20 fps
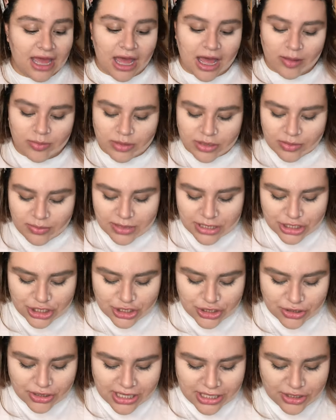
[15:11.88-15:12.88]
I'm gonna make
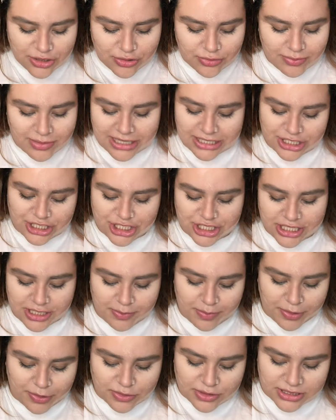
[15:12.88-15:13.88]
sure I do my
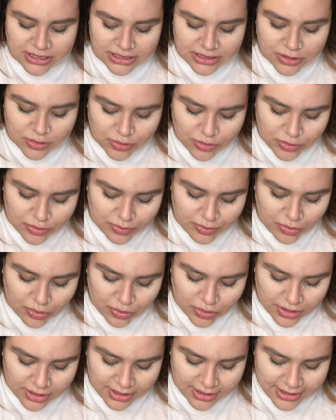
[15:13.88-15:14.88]
cheekbones a little
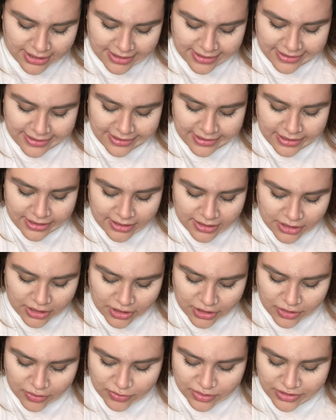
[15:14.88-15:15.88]
more,
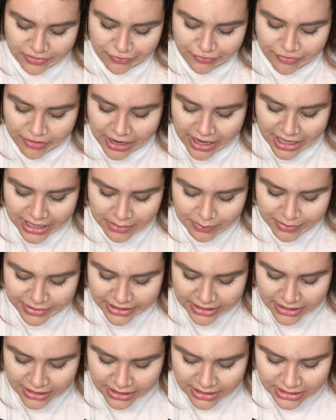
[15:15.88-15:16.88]
you know, defined,
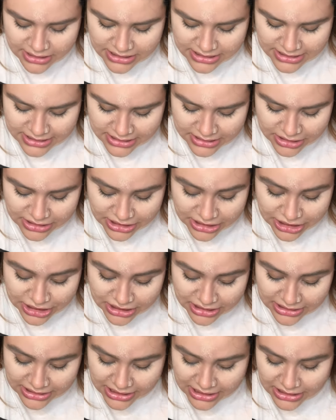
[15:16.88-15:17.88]
because
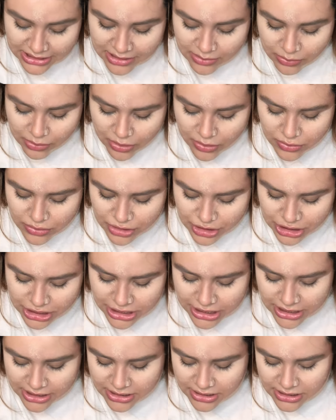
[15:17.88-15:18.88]
Lily-Rose,
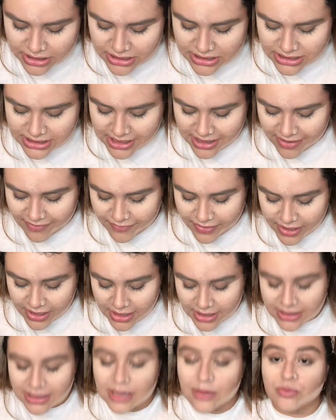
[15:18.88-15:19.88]
she does have,
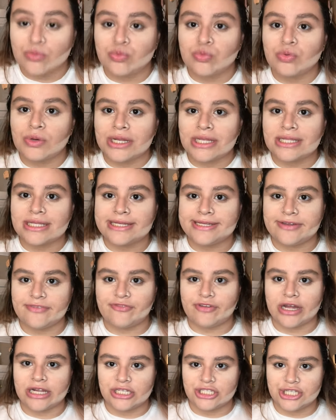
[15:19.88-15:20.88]
like, really
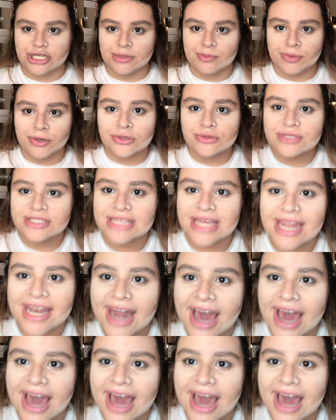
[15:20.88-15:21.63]
defined cheekbones, and